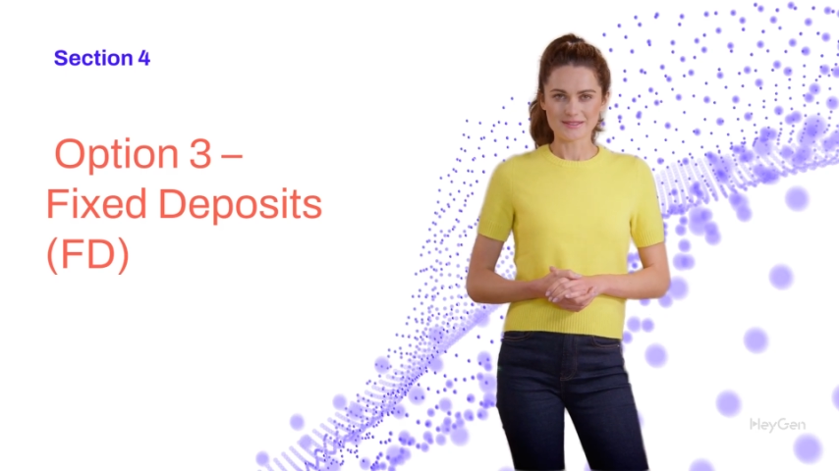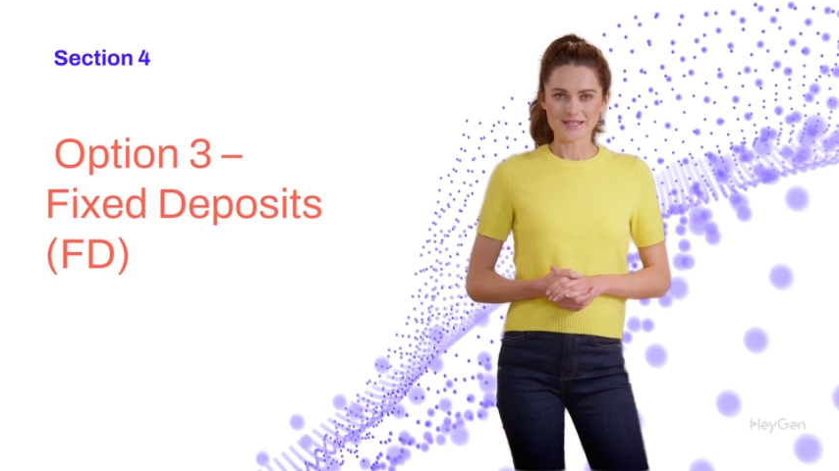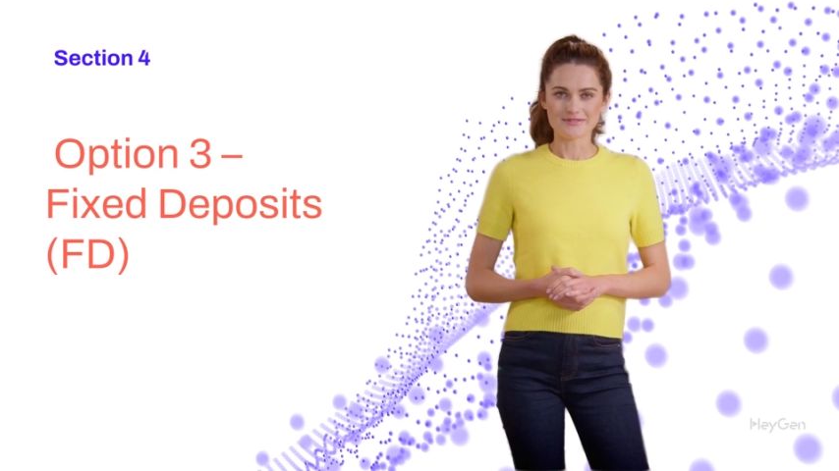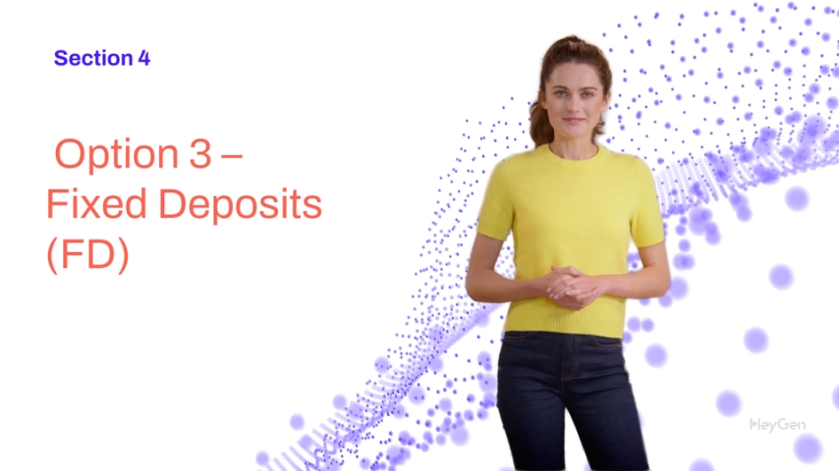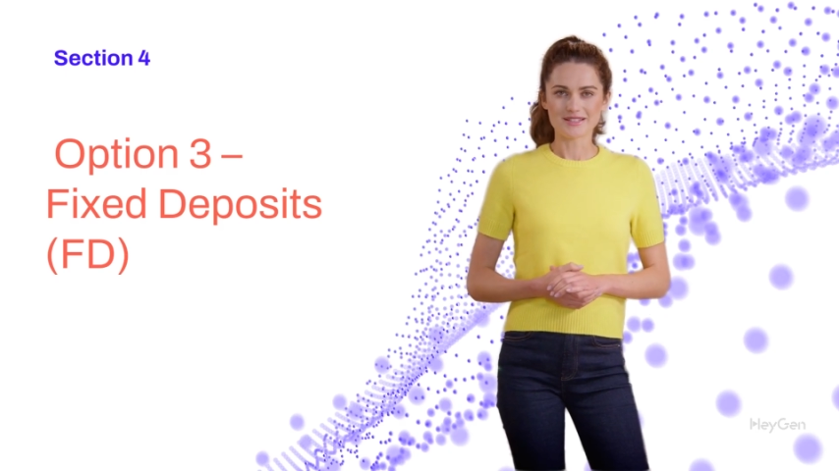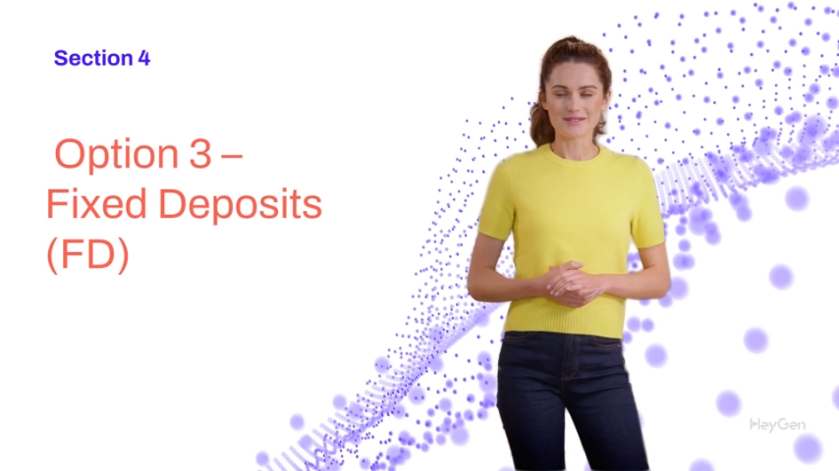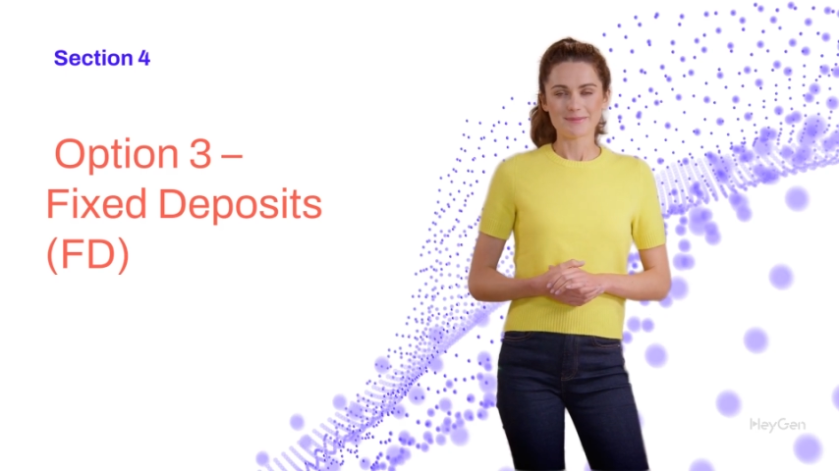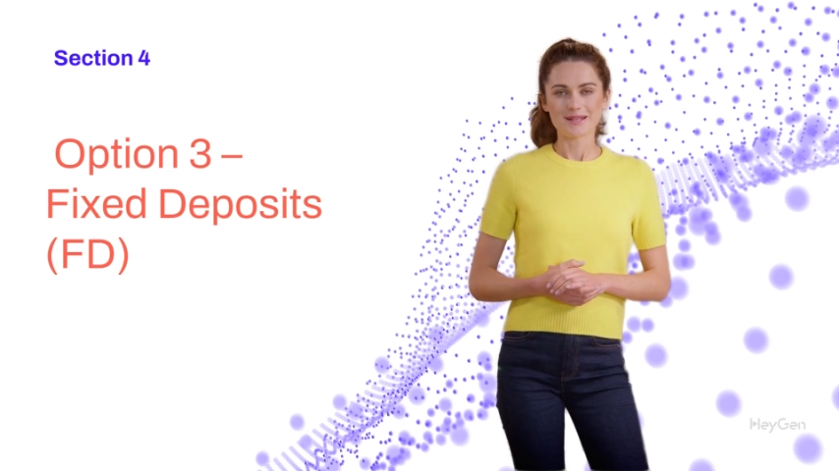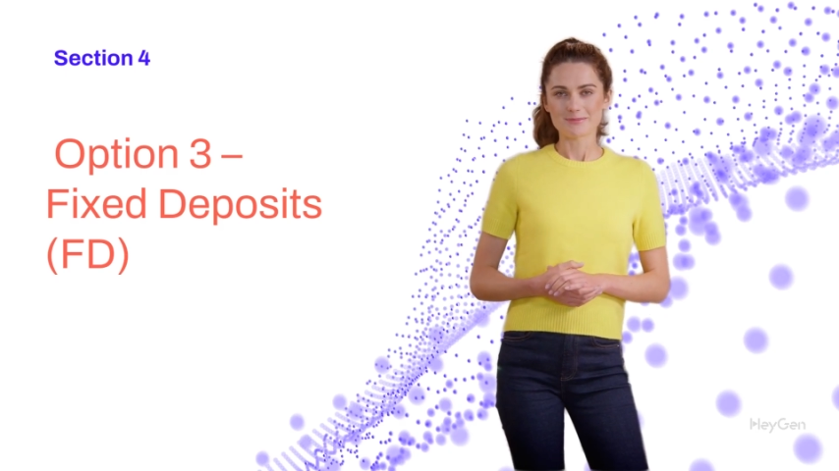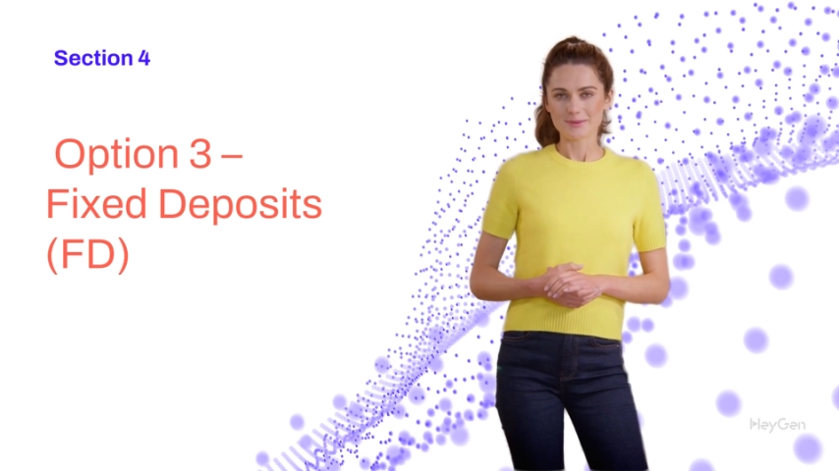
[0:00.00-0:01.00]
FD
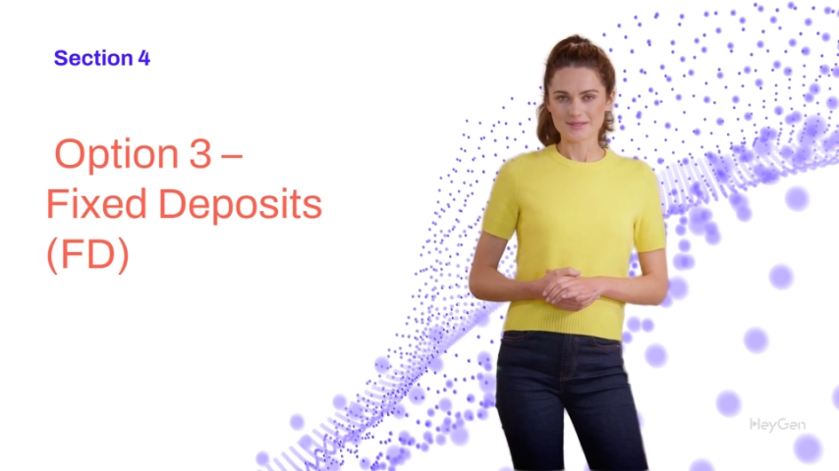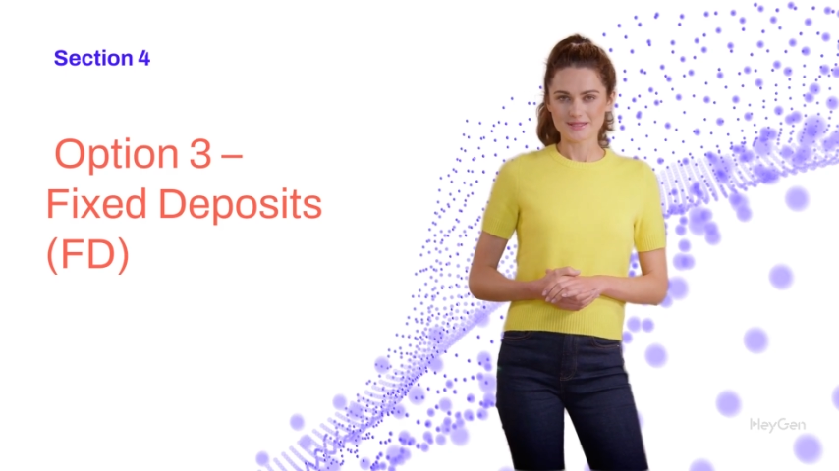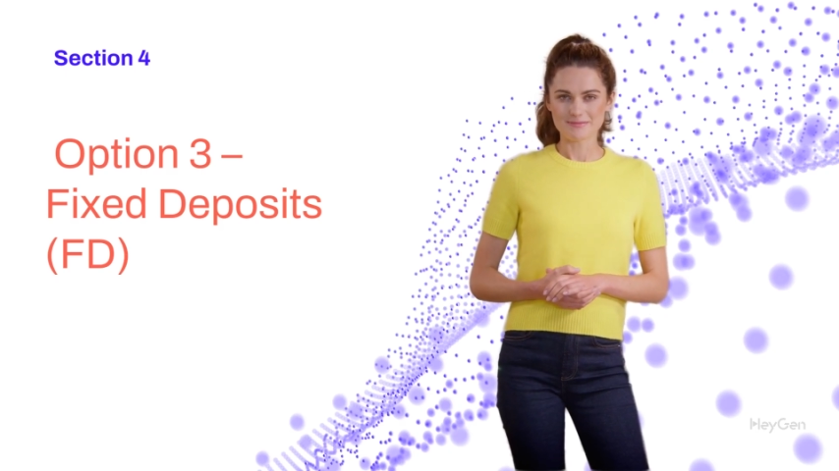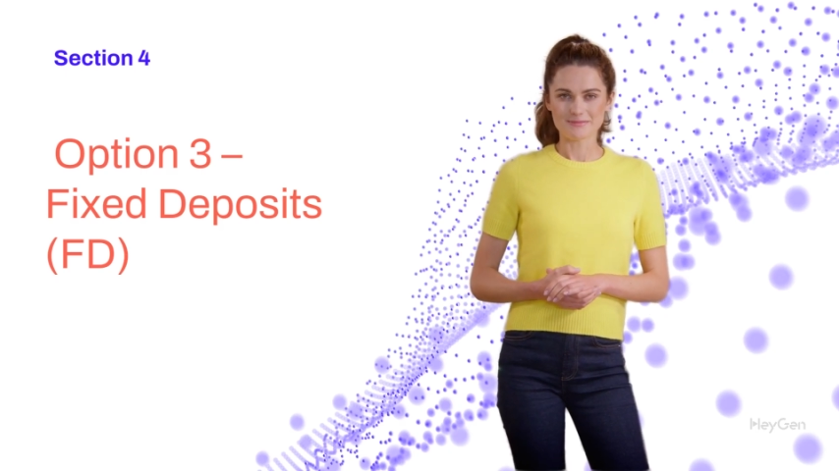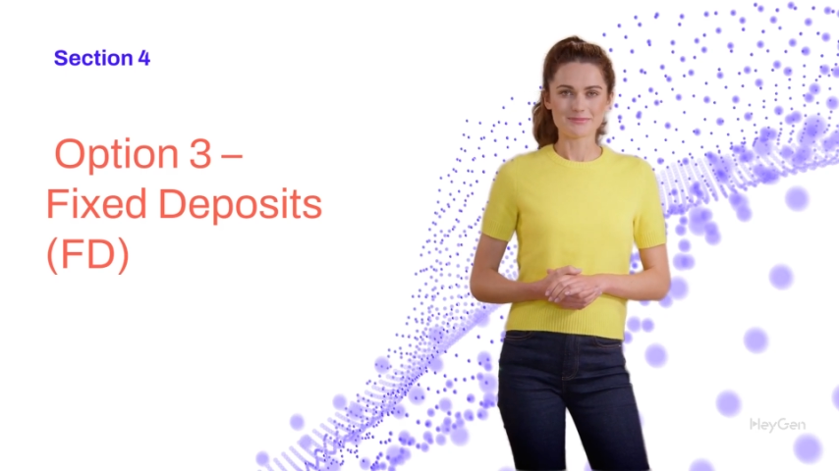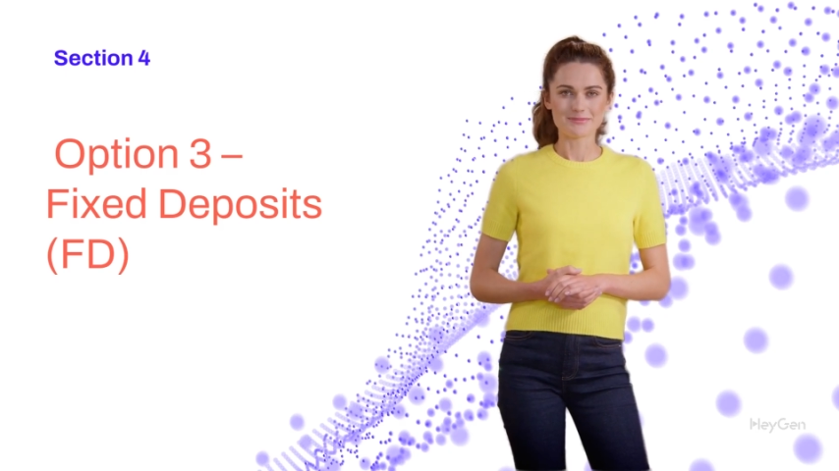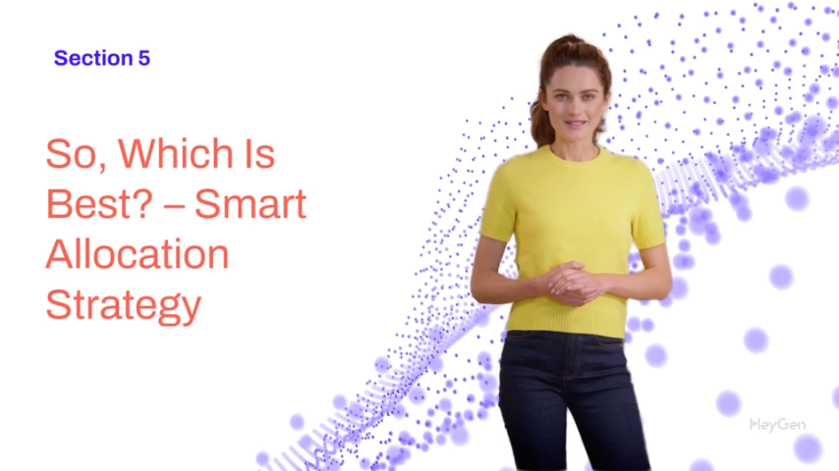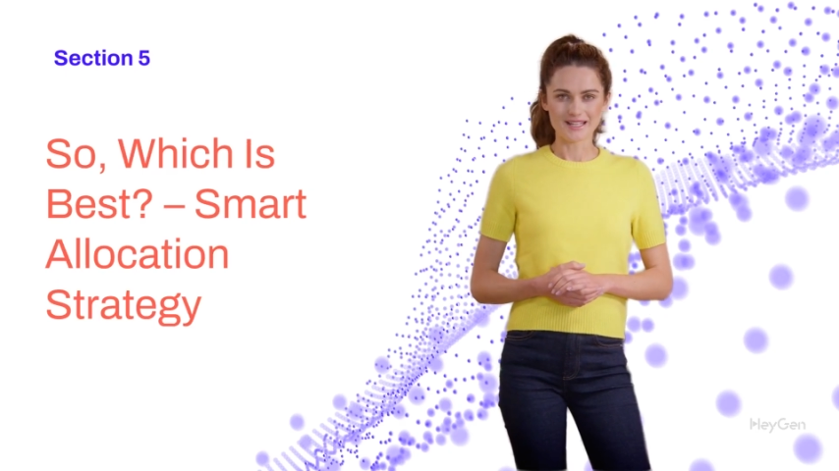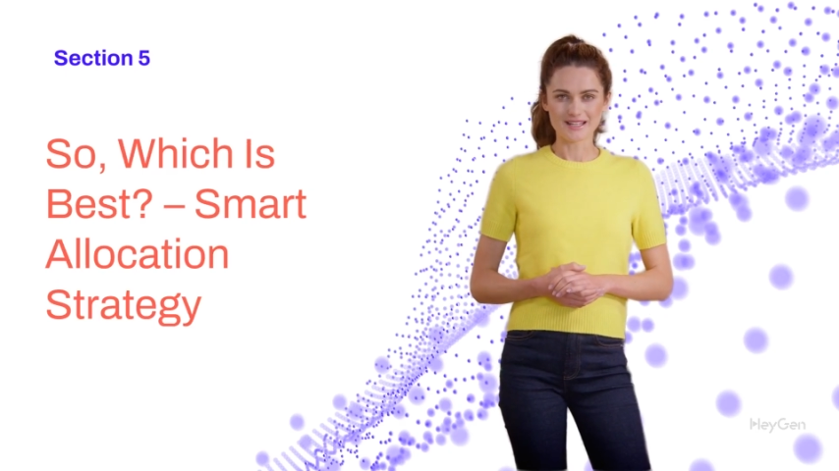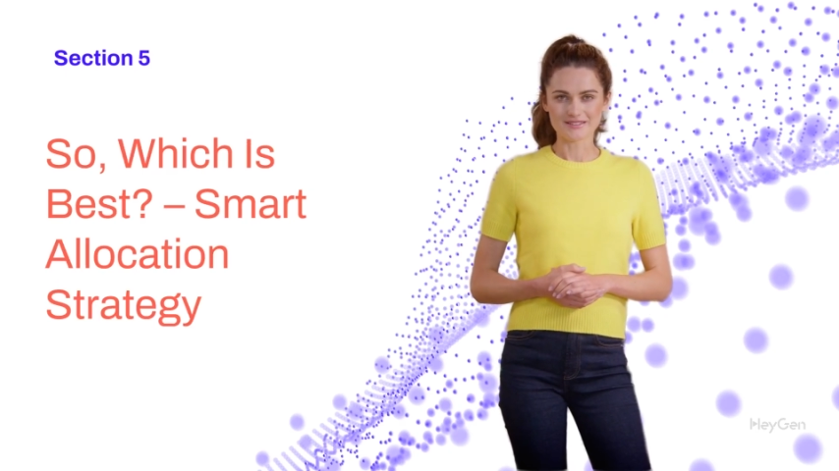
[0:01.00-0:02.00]
might work.
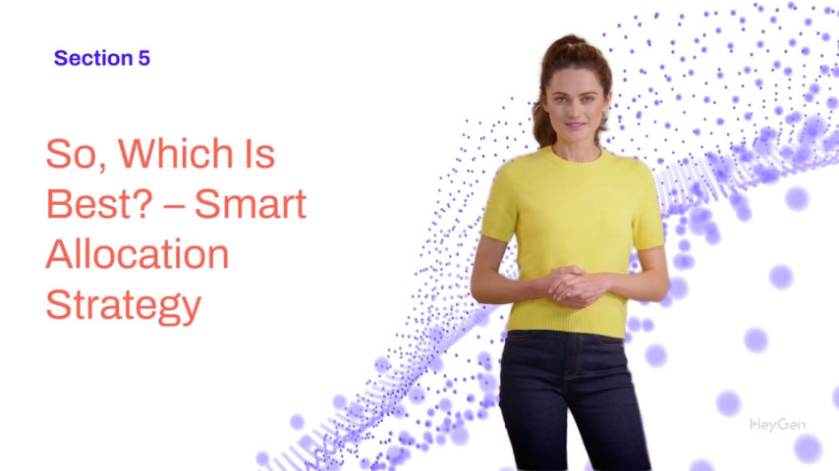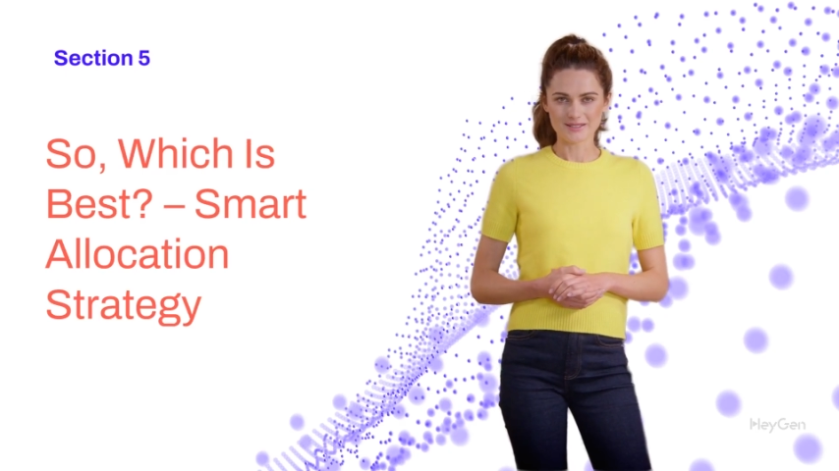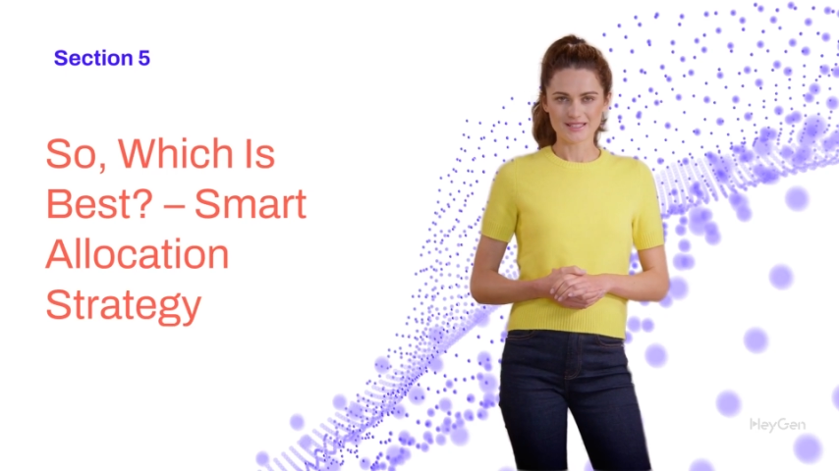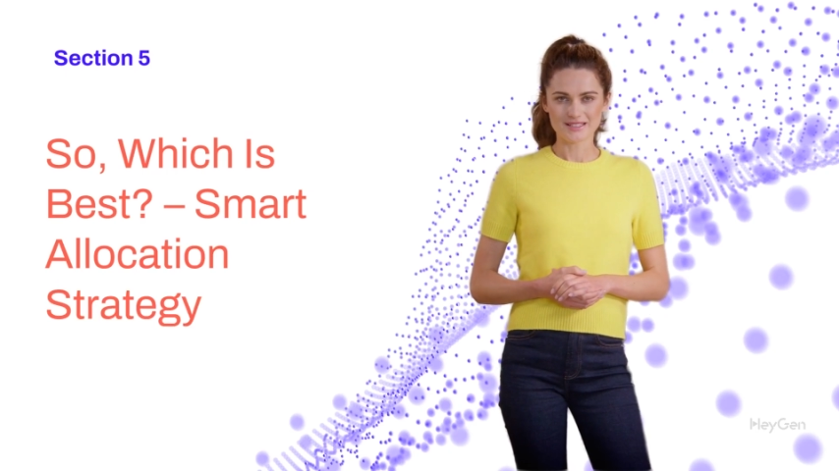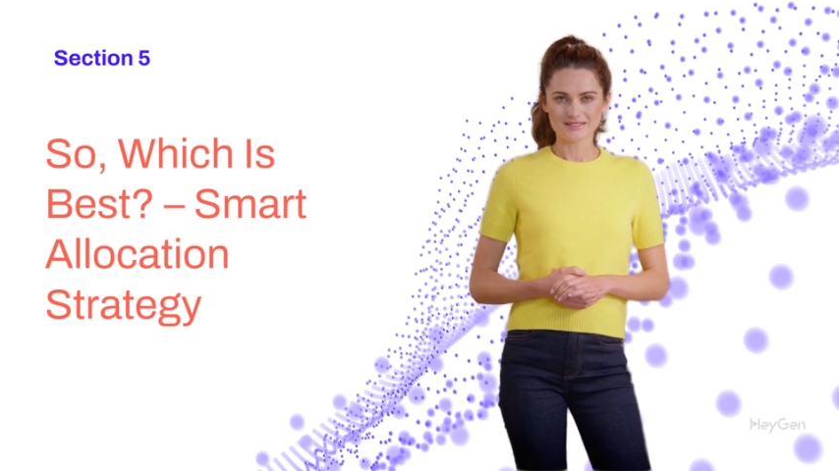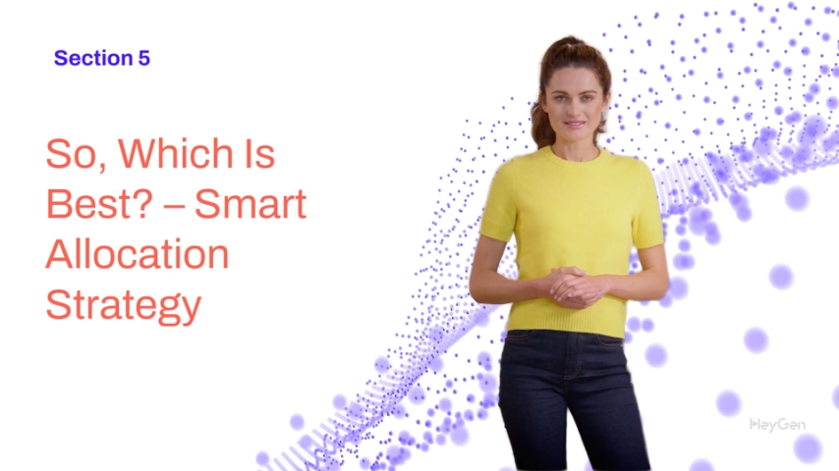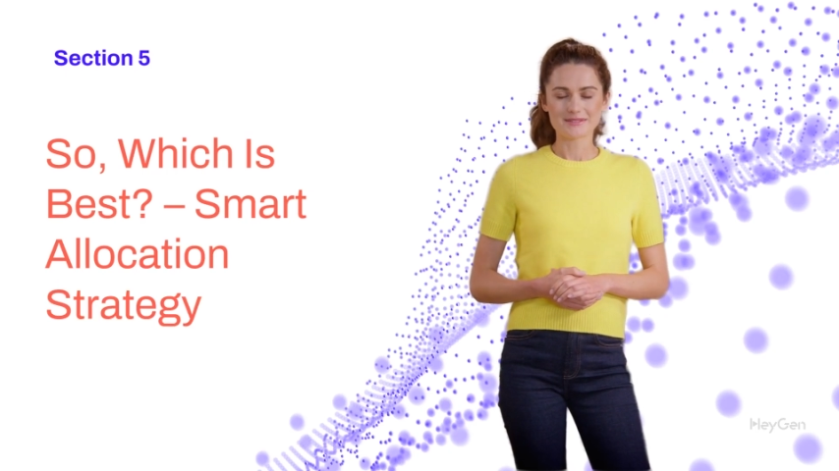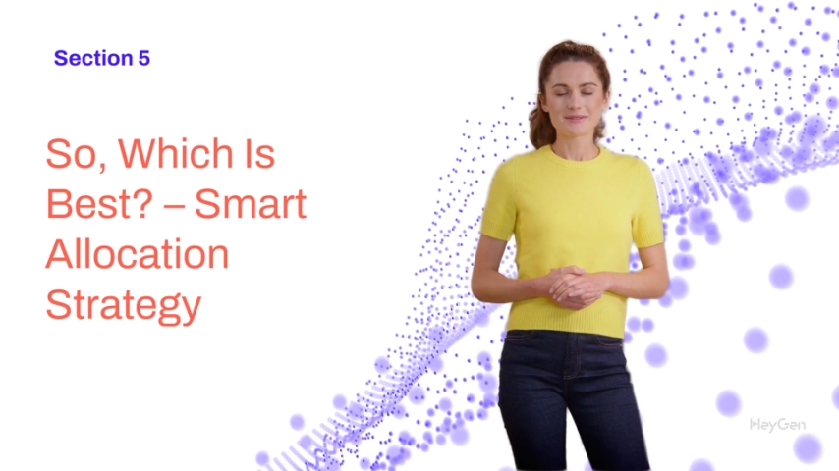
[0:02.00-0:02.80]
The answer is,